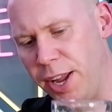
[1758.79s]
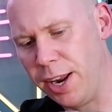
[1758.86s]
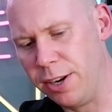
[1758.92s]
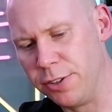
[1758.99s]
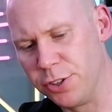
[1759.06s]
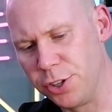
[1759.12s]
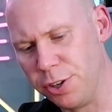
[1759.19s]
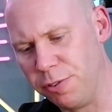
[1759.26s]

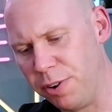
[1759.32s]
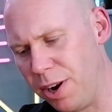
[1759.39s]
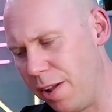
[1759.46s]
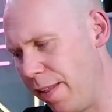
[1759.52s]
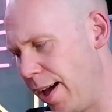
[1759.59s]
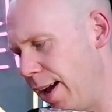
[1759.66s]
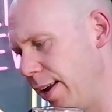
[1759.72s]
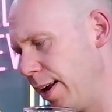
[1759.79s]
feel and stuff
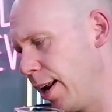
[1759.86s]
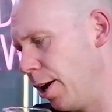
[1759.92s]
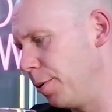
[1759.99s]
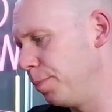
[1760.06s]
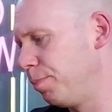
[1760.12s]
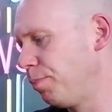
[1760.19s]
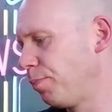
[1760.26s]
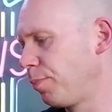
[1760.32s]
like that, you
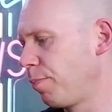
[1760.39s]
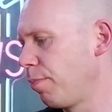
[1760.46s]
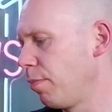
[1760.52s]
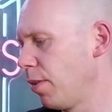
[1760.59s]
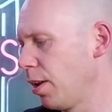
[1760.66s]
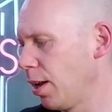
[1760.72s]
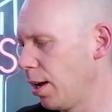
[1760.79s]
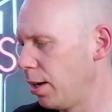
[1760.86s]
know.
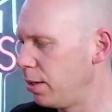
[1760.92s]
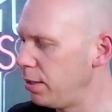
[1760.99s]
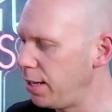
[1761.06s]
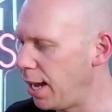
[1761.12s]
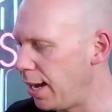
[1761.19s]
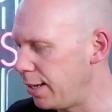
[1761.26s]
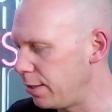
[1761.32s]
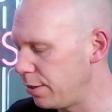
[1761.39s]

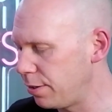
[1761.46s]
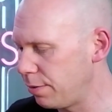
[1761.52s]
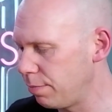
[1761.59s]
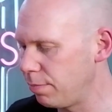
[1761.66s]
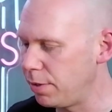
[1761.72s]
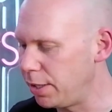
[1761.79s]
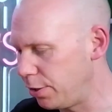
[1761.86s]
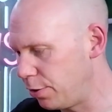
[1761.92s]
Yeah, it's
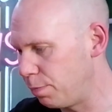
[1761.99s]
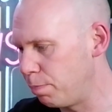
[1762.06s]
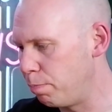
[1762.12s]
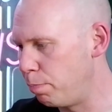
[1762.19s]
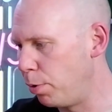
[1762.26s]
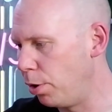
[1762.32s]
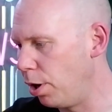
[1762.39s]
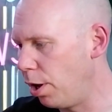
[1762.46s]
it's
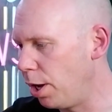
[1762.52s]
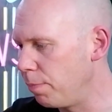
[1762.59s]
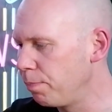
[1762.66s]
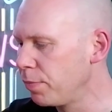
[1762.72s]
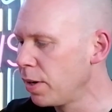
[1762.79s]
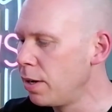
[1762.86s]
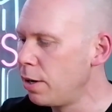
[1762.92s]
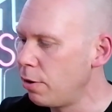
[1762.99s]
Bud Light.
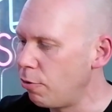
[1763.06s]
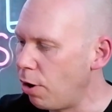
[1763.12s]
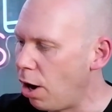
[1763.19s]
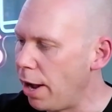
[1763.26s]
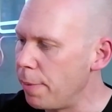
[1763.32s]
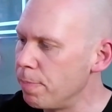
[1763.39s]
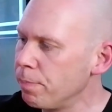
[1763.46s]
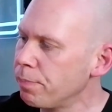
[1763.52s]

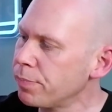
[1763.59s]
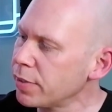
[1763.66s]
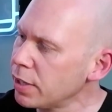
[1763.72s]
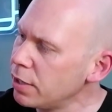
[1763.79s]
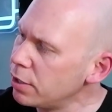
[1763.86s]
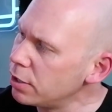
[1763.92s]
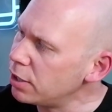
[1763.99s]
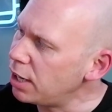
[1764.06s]
Right.
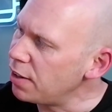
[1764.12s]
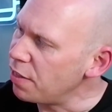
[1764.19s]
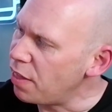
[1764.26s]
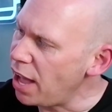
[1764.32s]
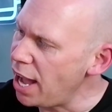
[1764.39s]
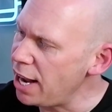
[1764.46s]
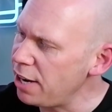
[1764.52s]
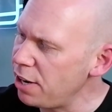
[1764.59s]

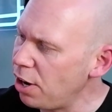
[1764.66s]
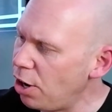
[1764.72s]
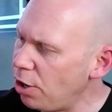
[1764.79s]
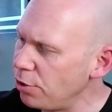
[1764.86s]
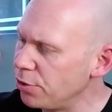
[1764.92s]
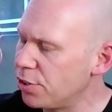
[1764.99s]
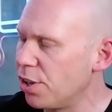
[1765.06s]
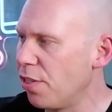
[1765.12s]
Then
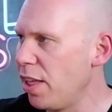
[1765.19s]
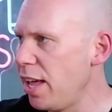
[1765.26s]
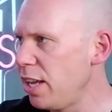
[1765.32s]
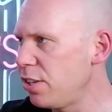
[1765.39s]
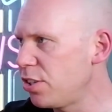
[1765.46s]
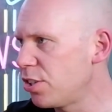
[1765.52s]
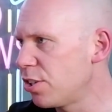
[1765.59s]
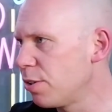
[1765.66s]
onto
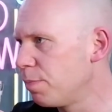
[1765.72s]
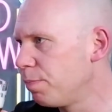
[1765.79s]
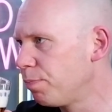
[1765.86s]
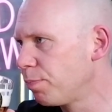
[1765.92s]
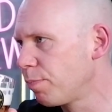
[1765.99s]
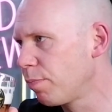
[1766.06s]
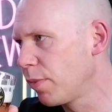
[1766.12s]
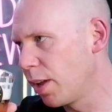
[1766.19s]
this.
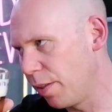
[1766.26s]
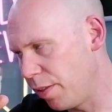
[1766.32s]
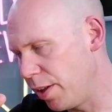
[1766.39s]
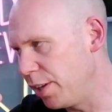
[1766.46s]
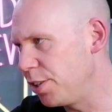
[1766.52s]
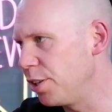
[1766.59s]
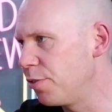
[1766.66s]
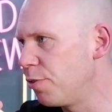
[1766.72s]

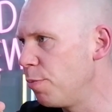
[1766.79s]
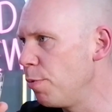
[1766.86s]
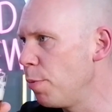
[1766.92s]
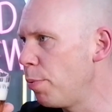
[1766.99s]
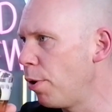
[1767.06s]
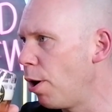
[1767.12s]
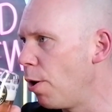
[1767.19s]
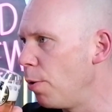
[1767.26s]
This is from the
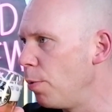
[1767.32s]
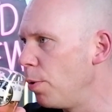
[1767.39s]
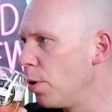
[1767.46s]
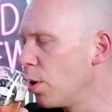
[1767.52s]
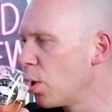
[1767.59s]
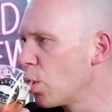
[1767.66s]
Pro.